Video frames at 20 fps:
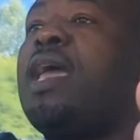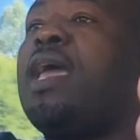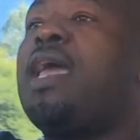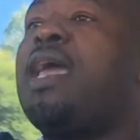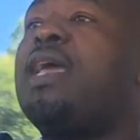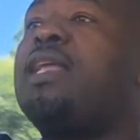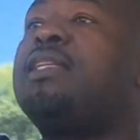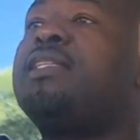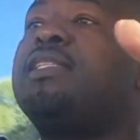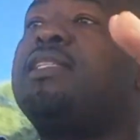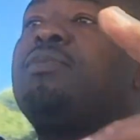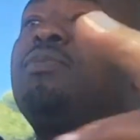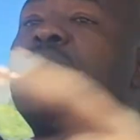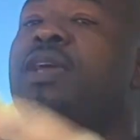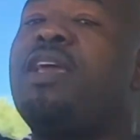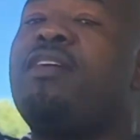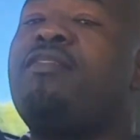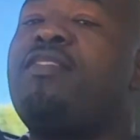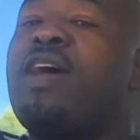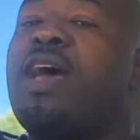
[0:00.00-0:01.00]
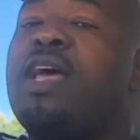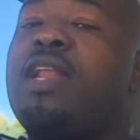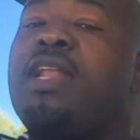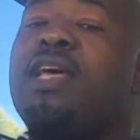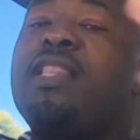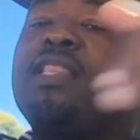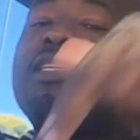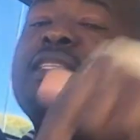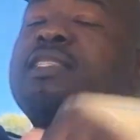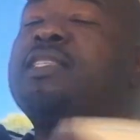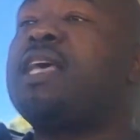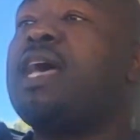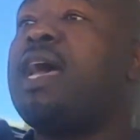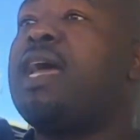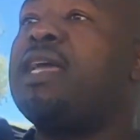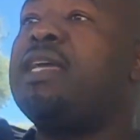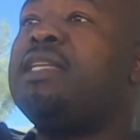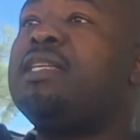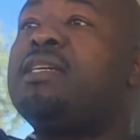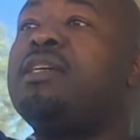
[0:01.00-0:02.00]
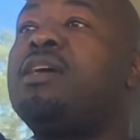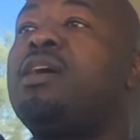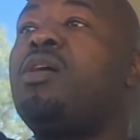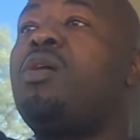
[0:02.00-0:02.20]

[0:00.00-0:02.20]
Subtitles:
And we have another side.